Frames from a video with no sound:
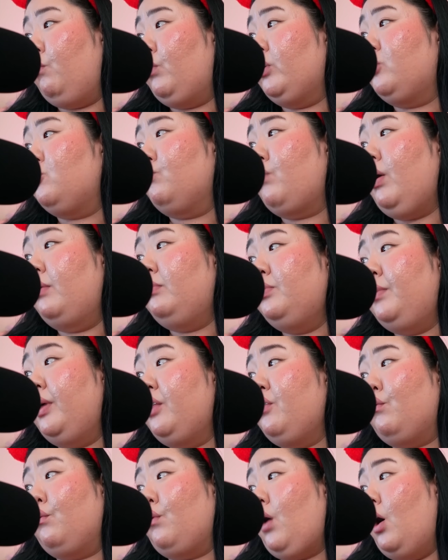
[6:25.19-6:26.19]
which rubbed
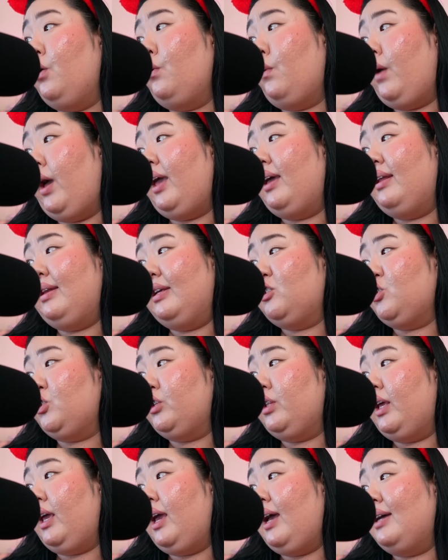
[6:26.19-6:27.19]
me the wrong way
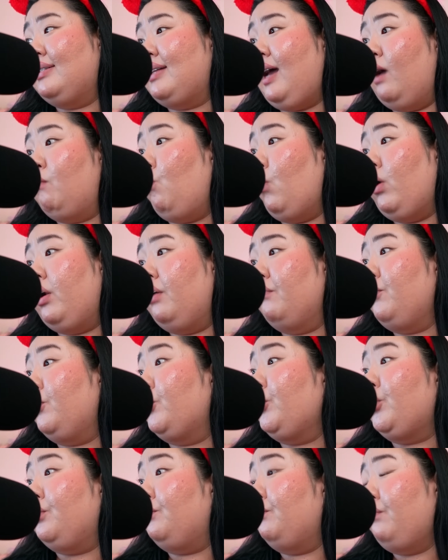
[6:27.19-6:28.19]
initially, as I'm one of
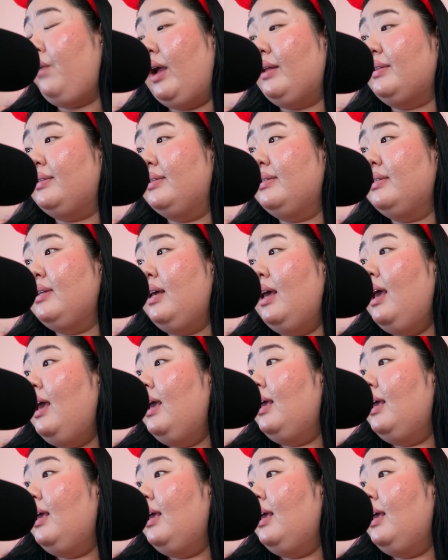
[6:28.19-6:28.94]
her good friends.